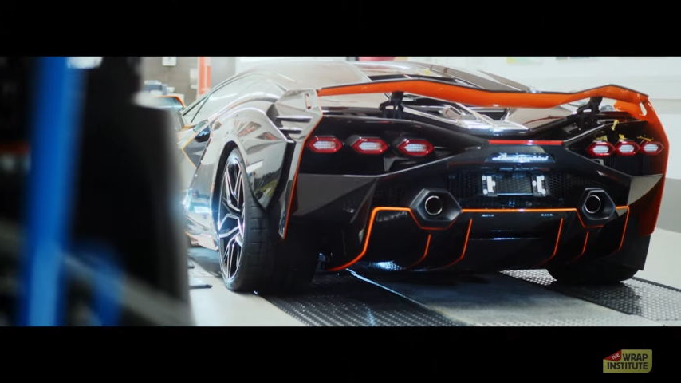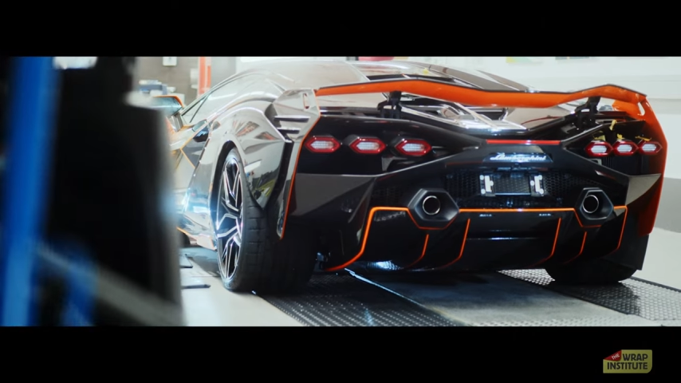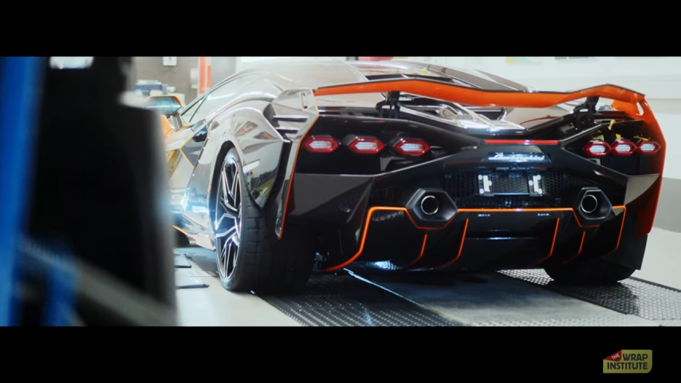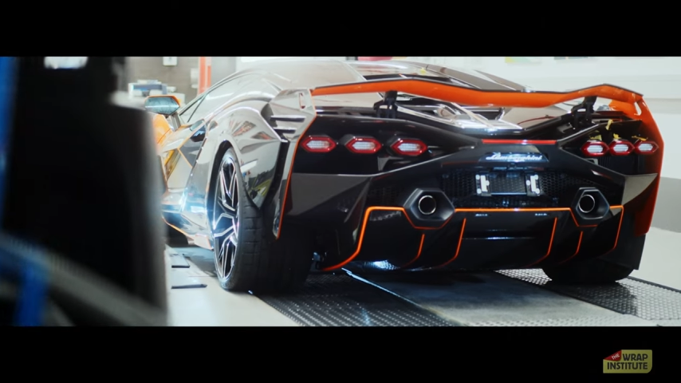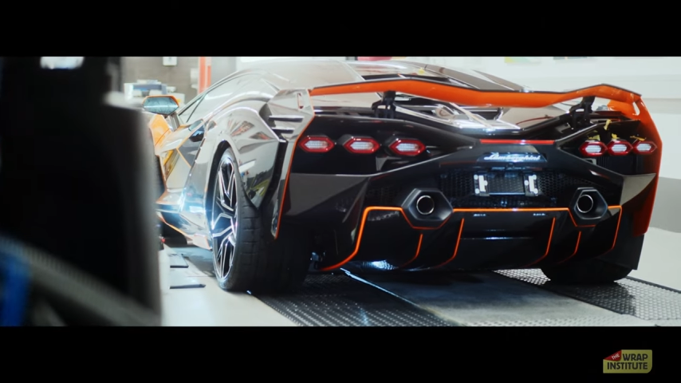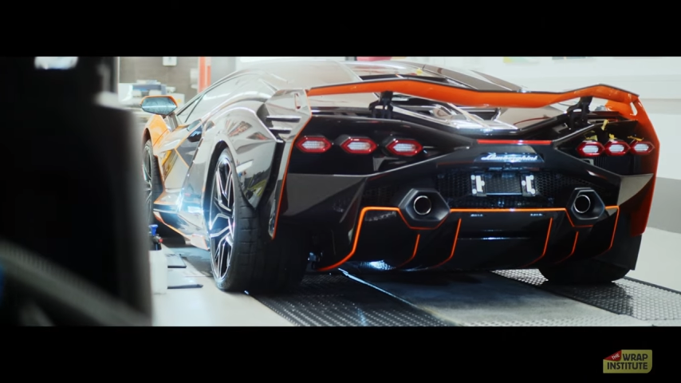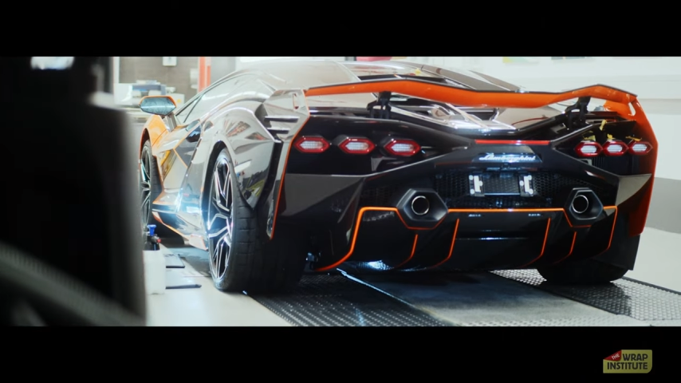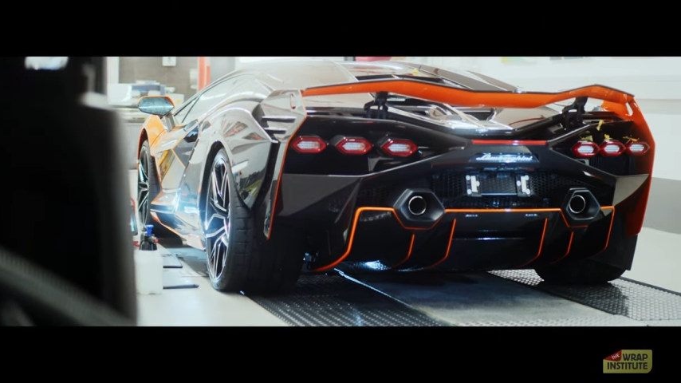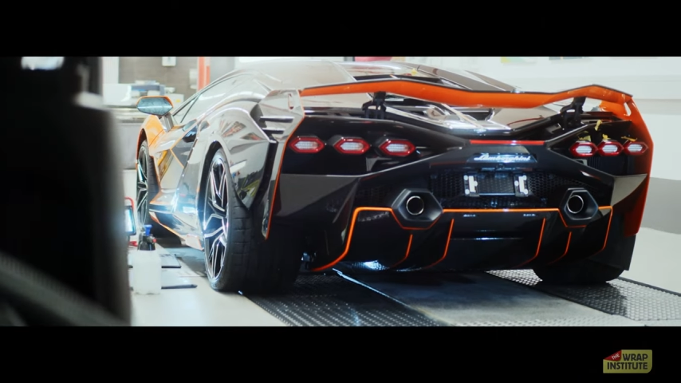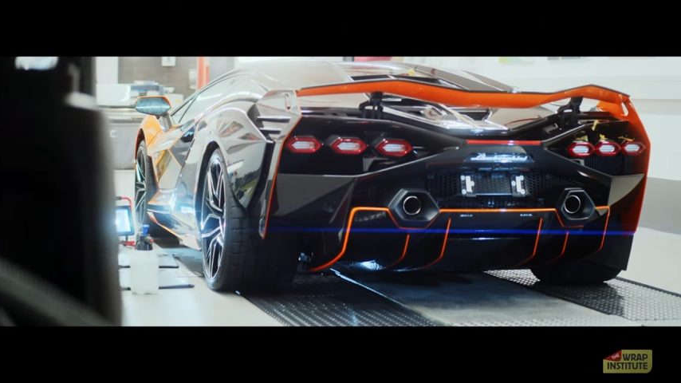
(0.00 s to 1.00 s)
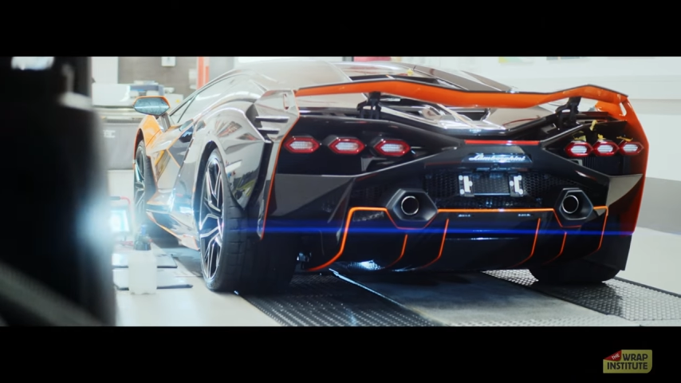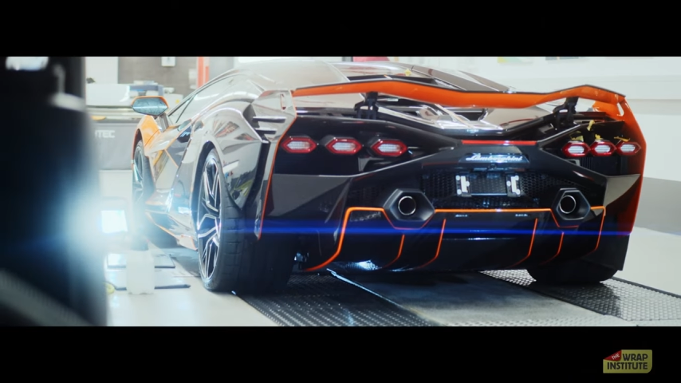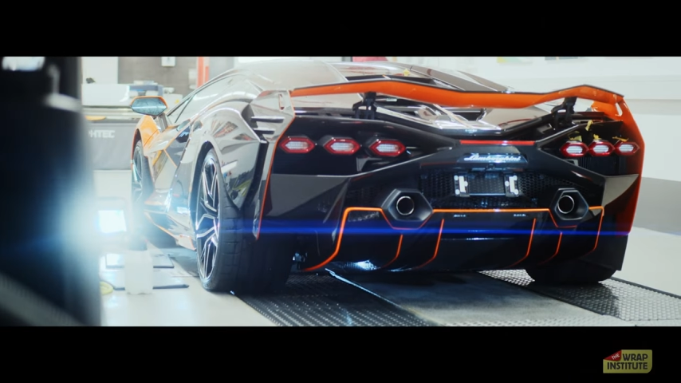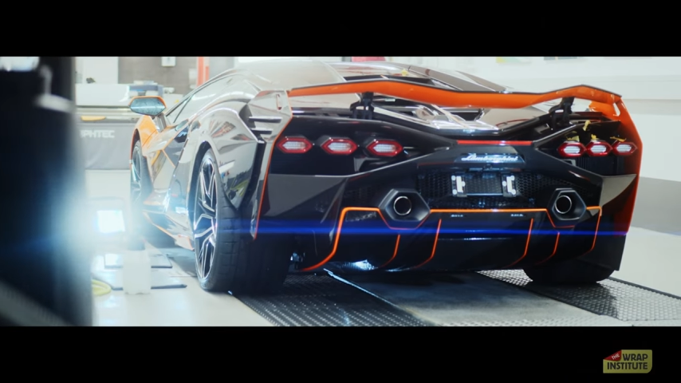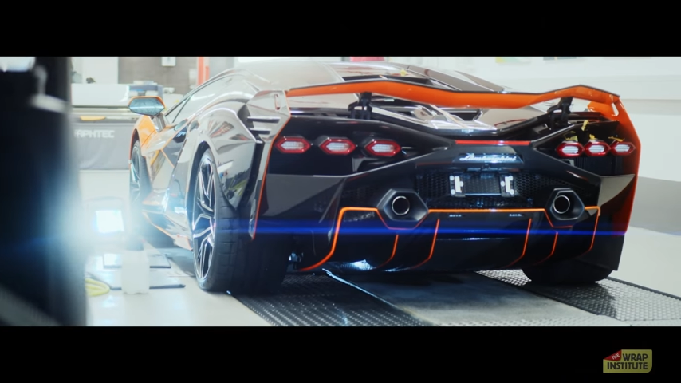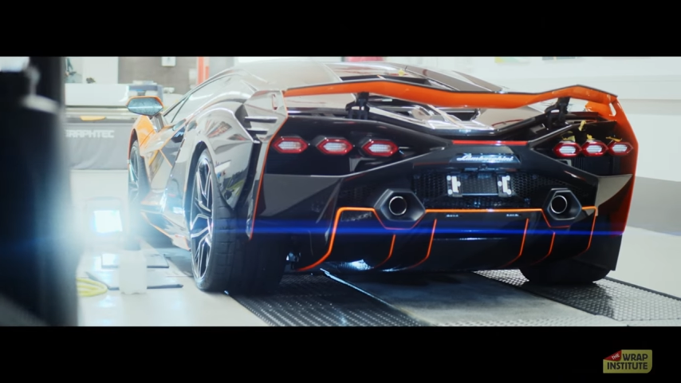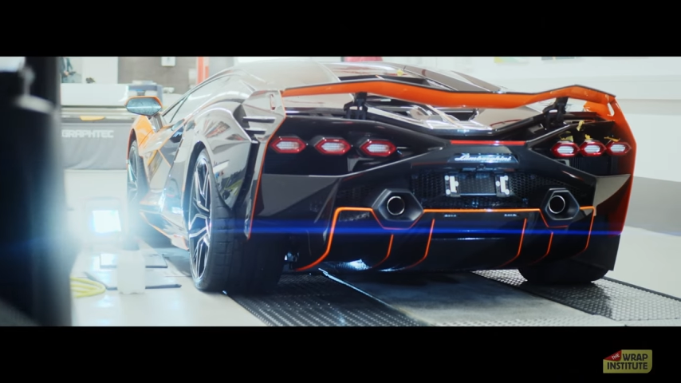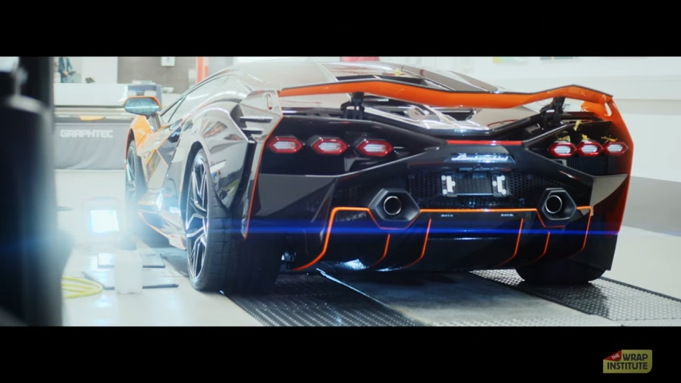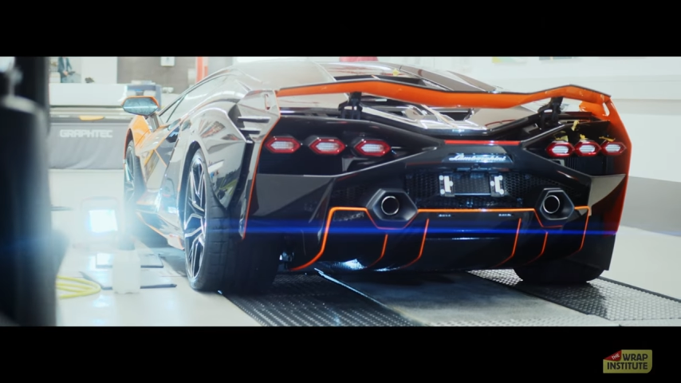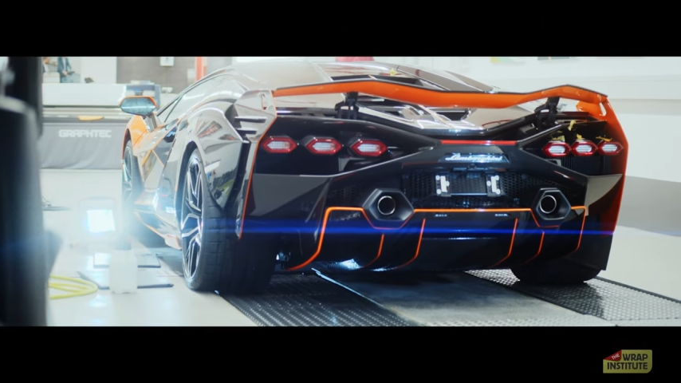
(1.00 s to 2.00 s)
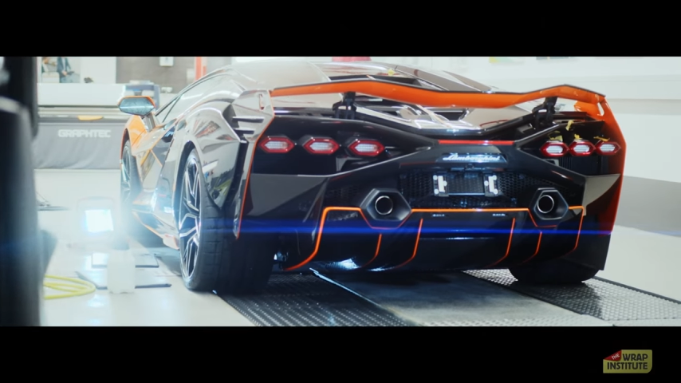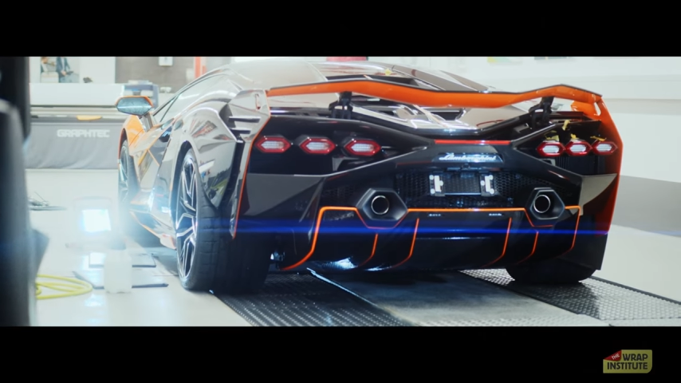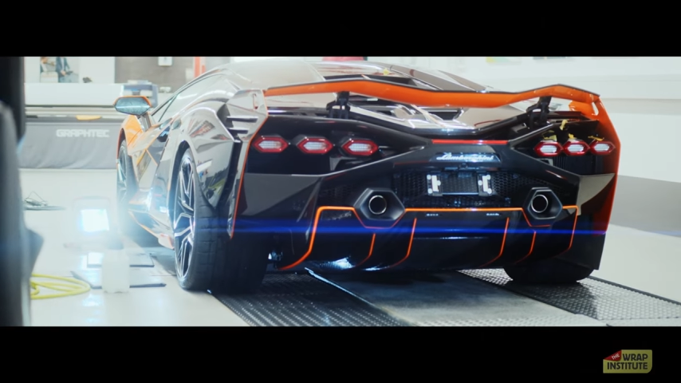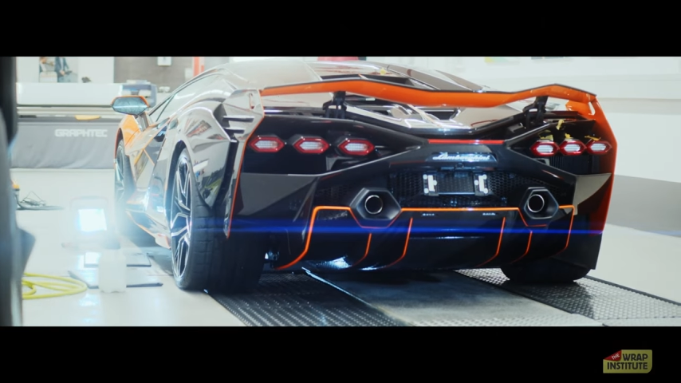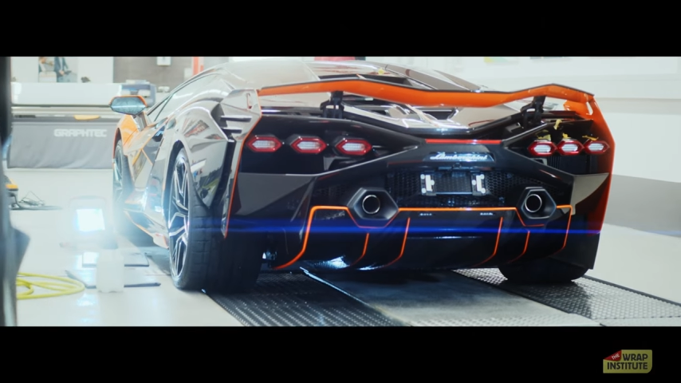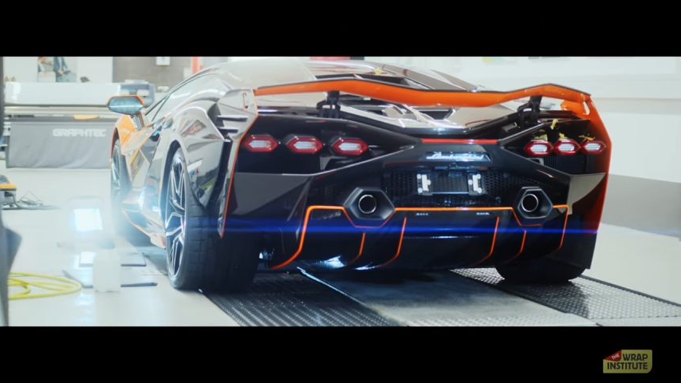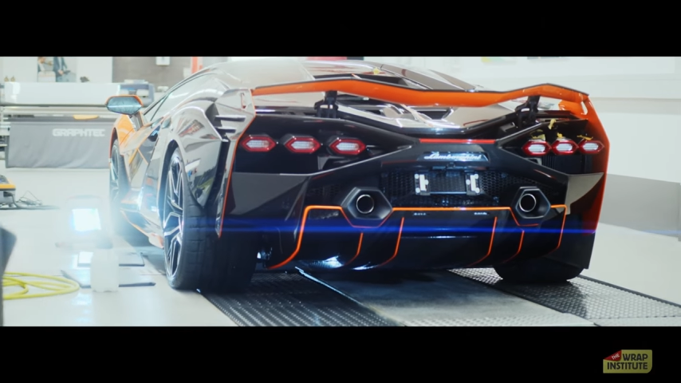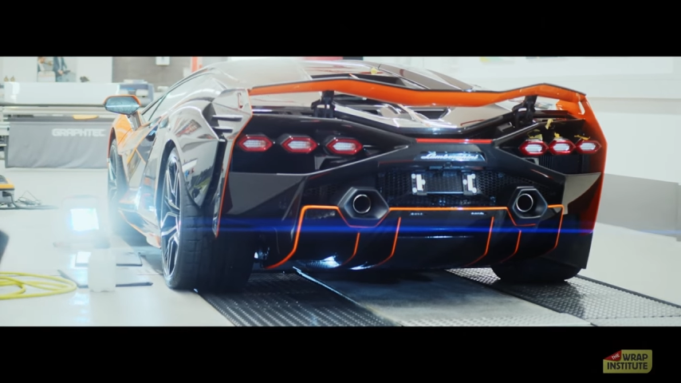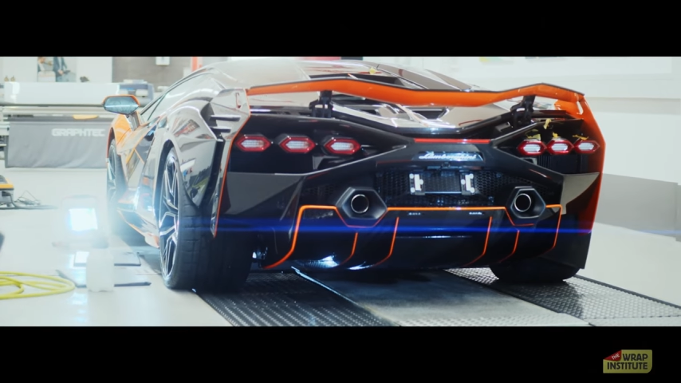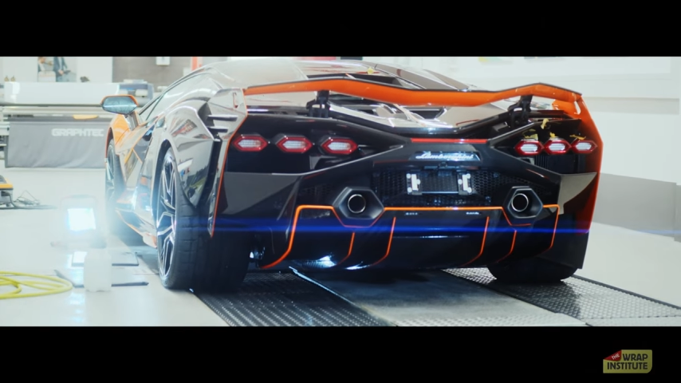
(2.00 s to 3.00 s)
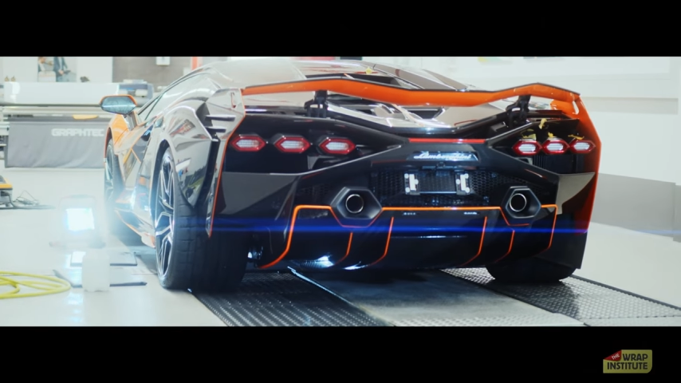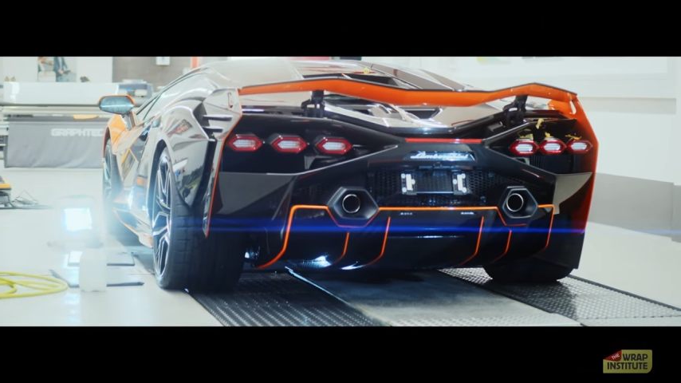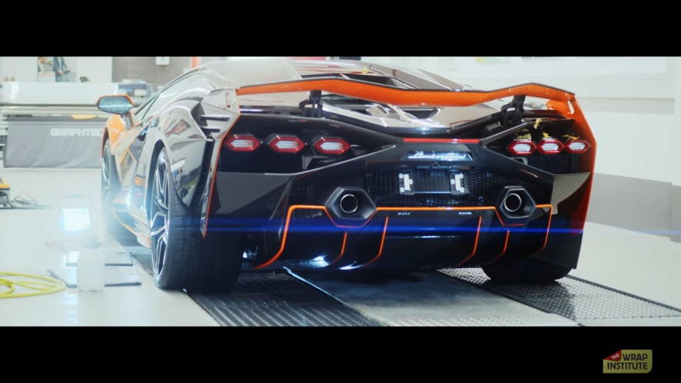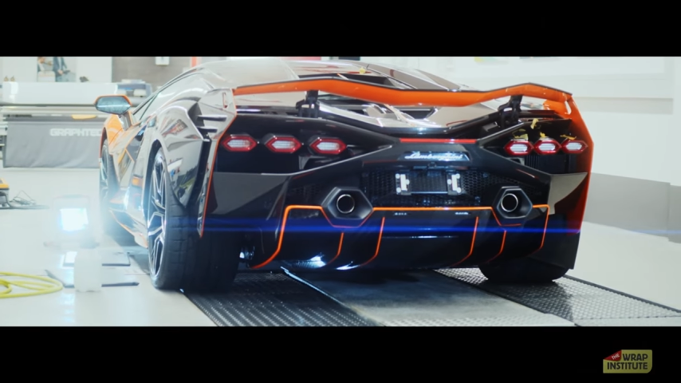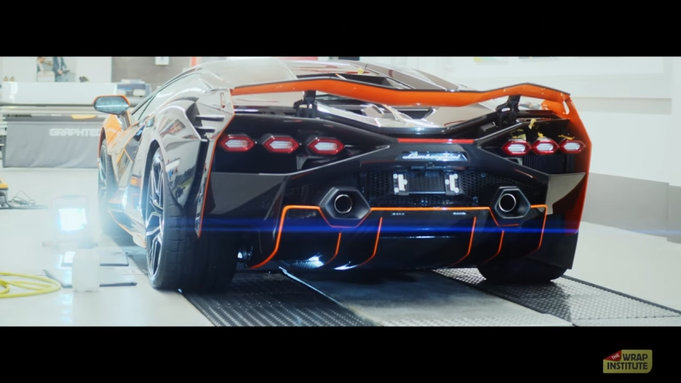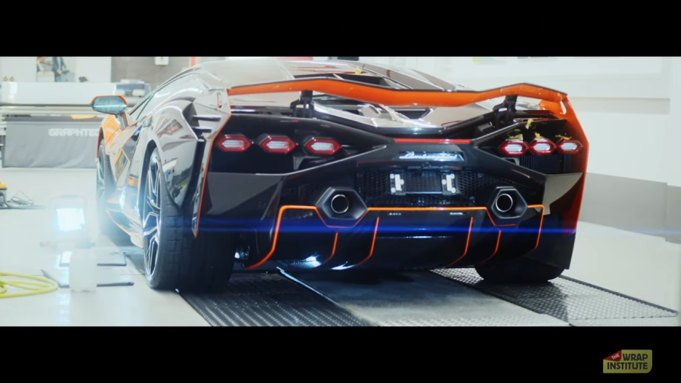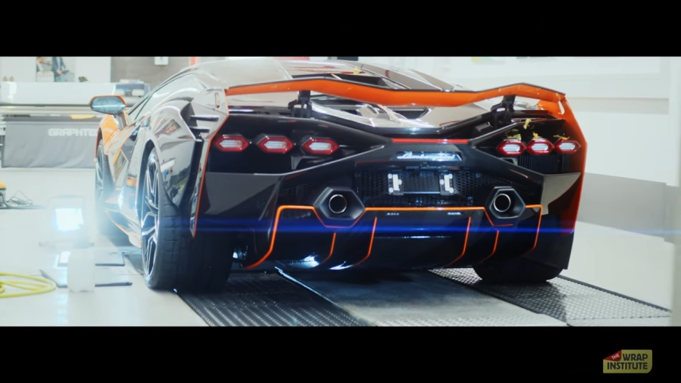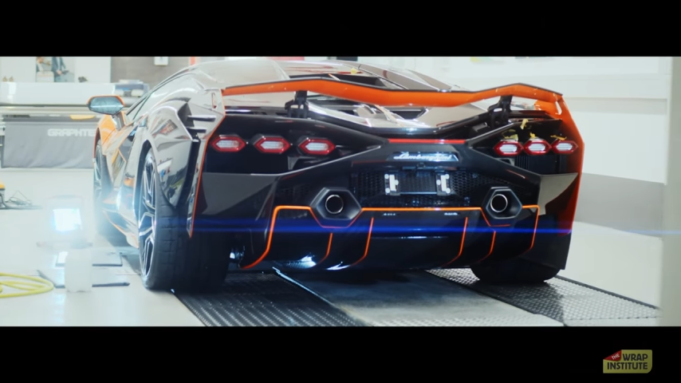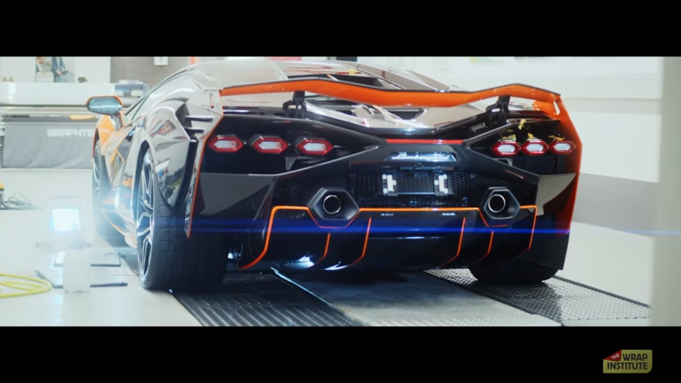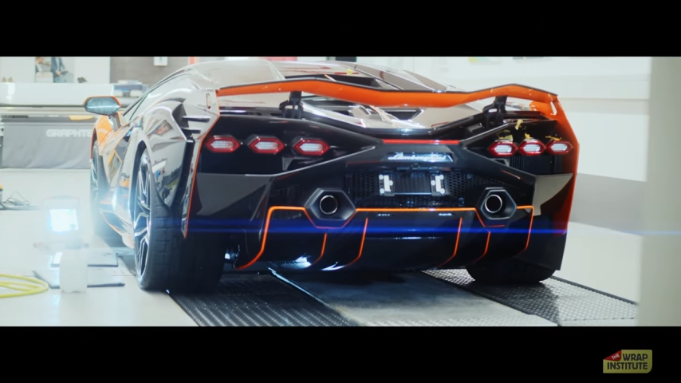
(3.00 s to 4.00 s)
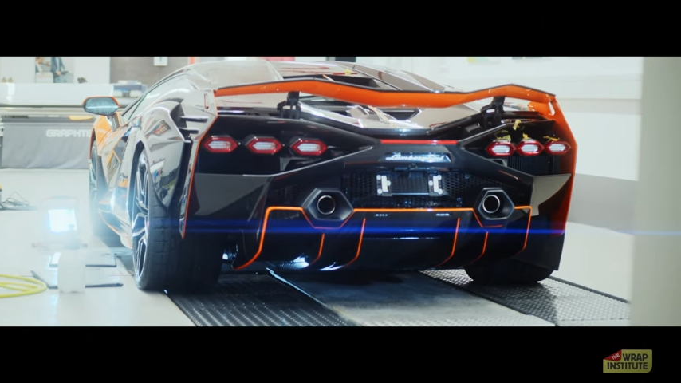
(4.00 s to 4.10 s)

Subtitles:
No face is visible, so there are no lips to read.